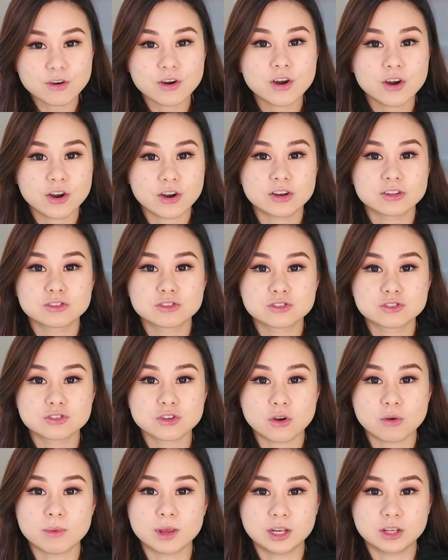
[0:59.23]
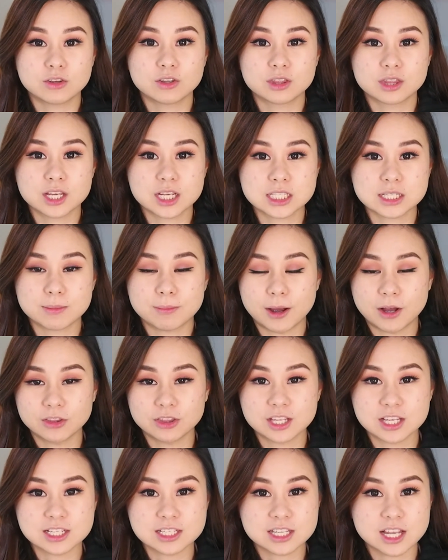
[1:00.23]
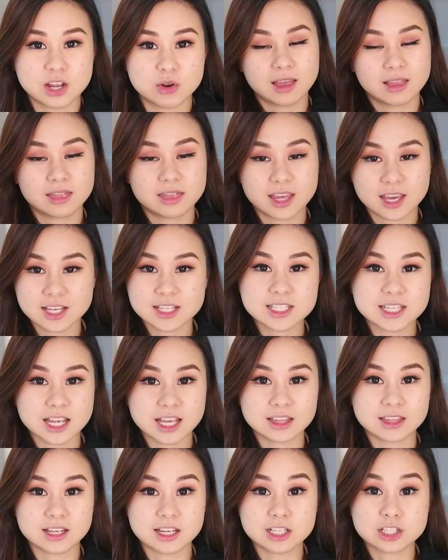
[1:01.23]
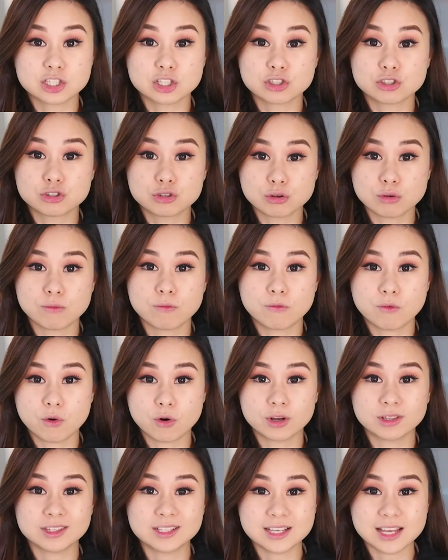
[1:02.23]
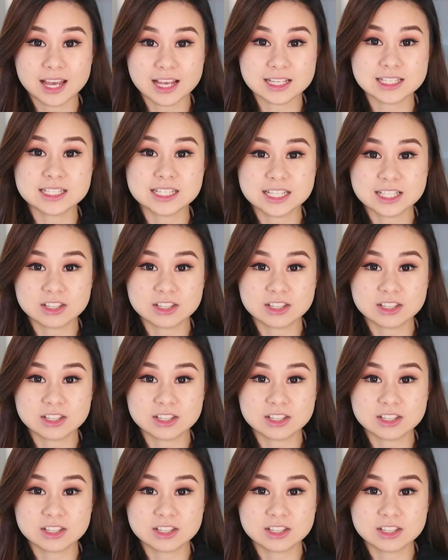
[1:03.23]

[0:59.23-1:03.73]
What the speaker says: heard so many good things about this, and they say that it's a dupe for the Estee